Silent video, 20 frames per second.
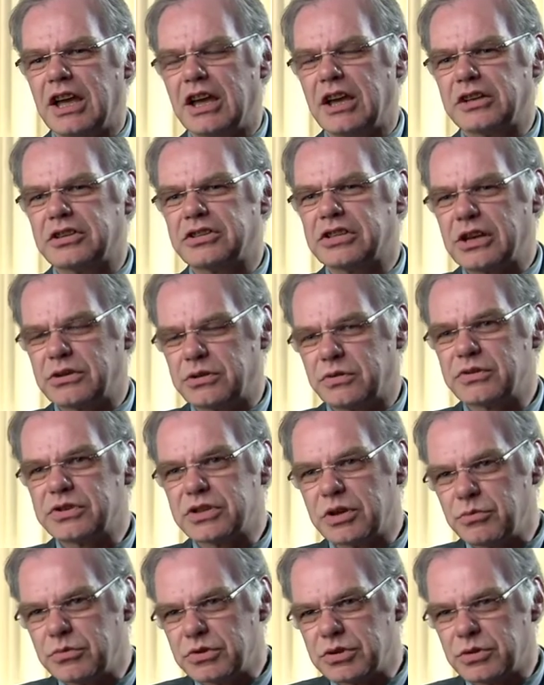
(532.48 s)
set of
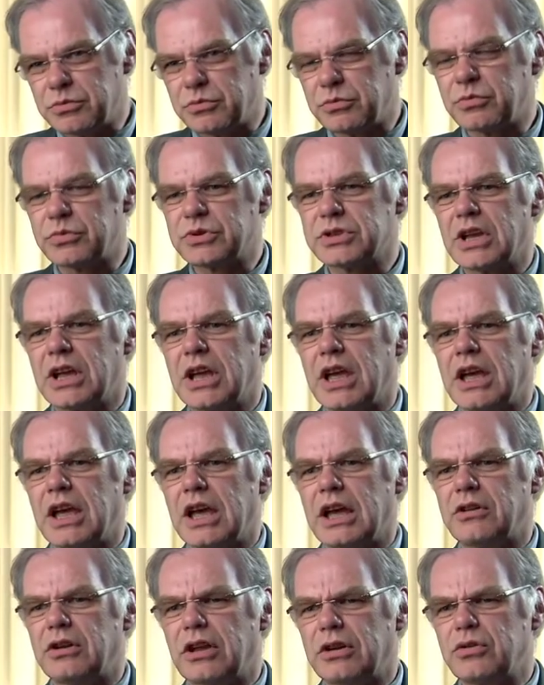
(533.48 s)
symptoms,
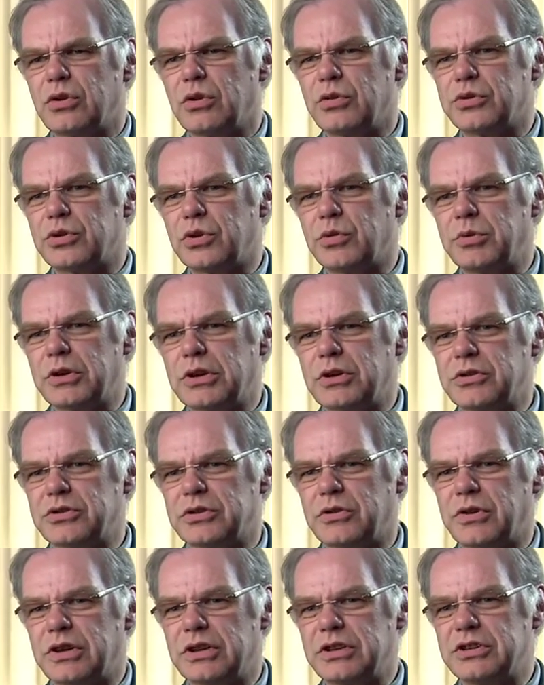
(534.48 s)
and also because
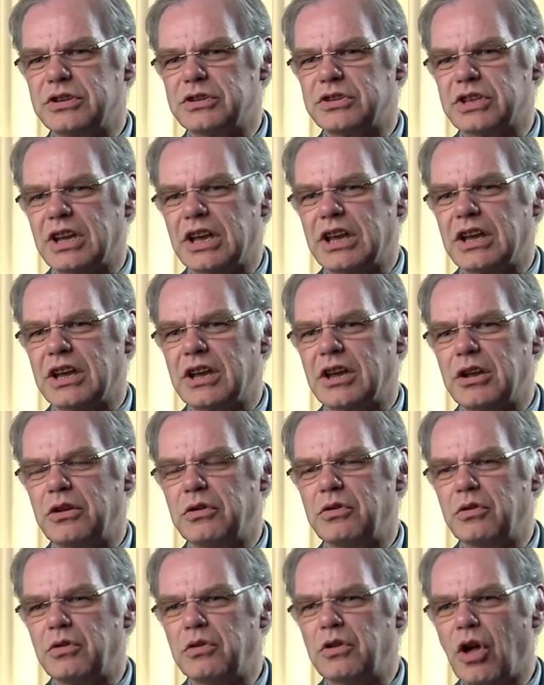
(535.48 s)
of his
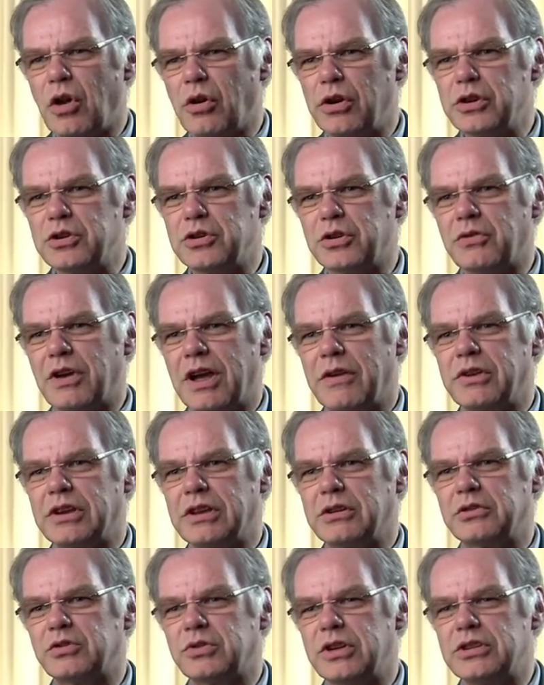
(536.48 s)
knowledge of
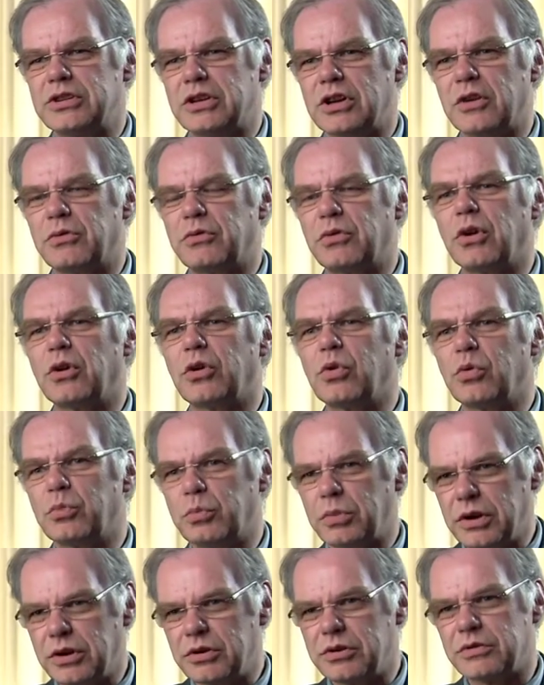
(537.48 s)
having treated her for a good
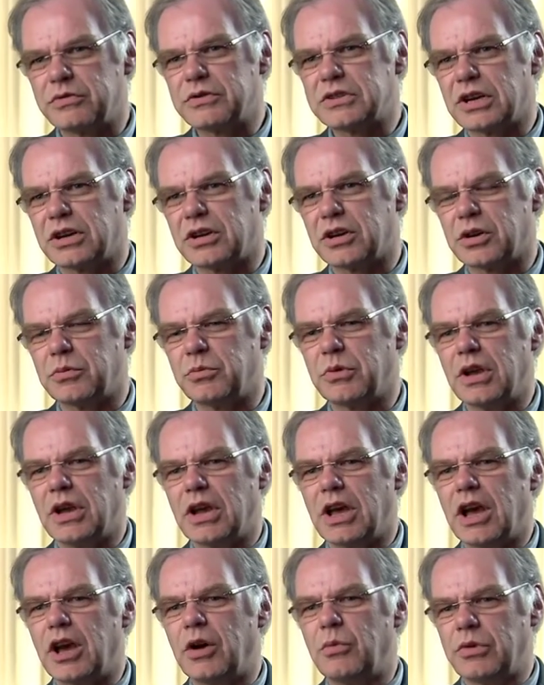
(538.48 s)
period of time
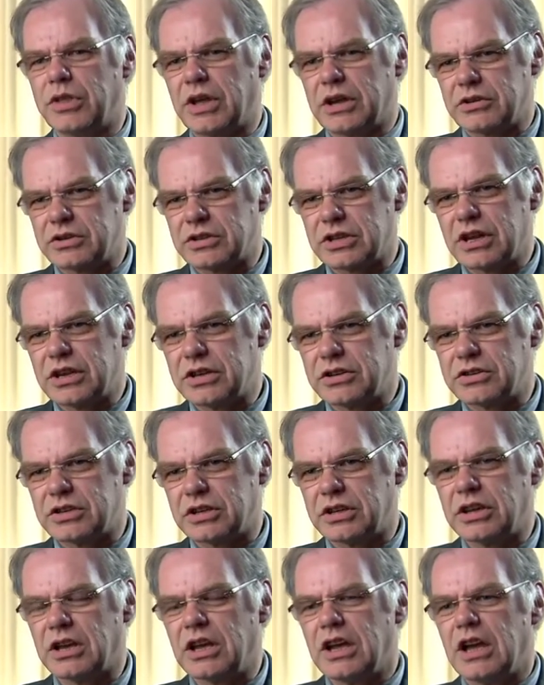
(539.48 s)
with
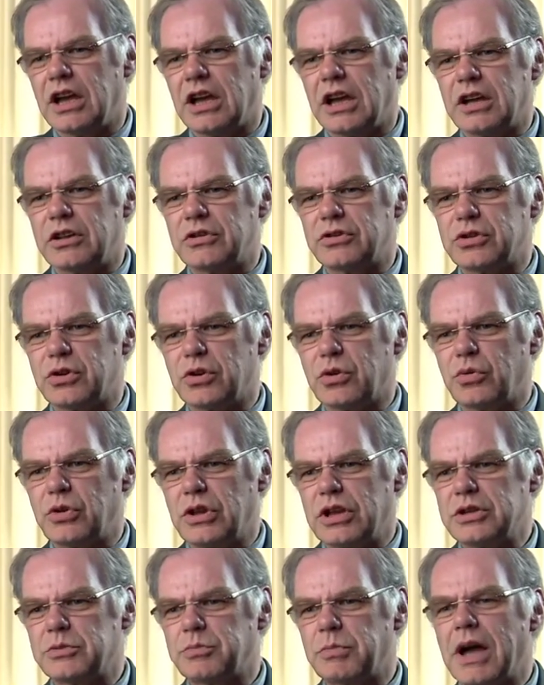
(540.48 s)
anxiety. And so
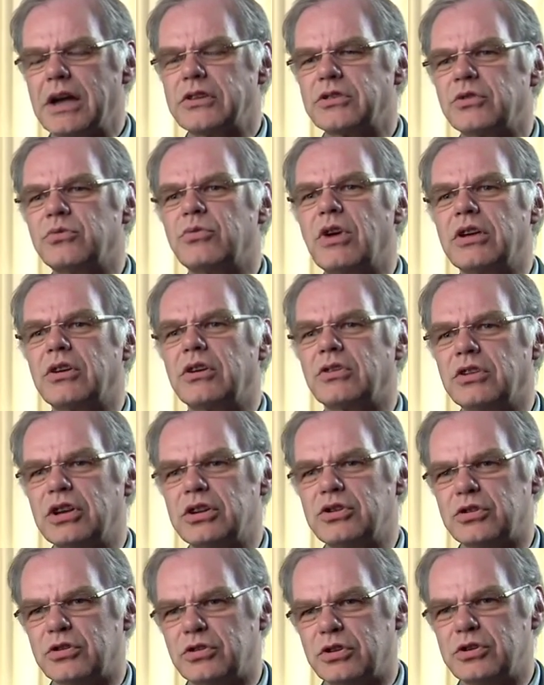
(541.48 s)
his pattern
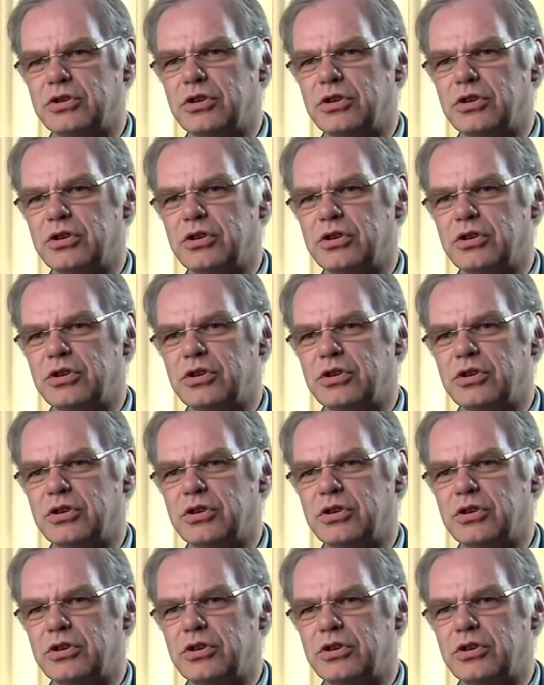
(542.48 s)
recognition has